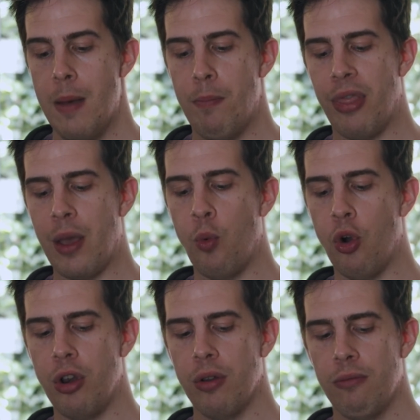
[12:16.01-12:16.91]
but they
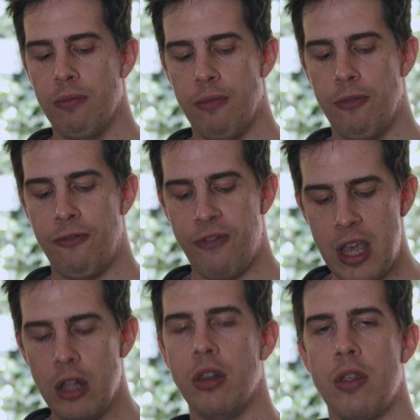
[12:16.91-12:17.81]
would
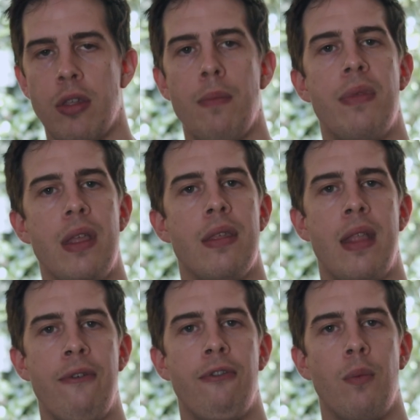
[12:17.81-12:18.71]
feel that something's
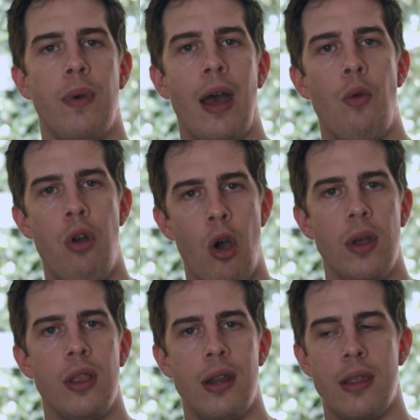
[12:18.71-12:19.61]
different without
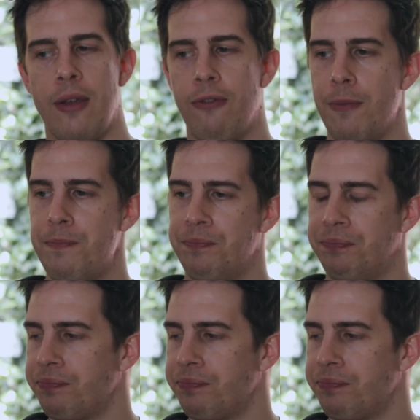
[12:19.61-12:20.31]
knowing that it's different.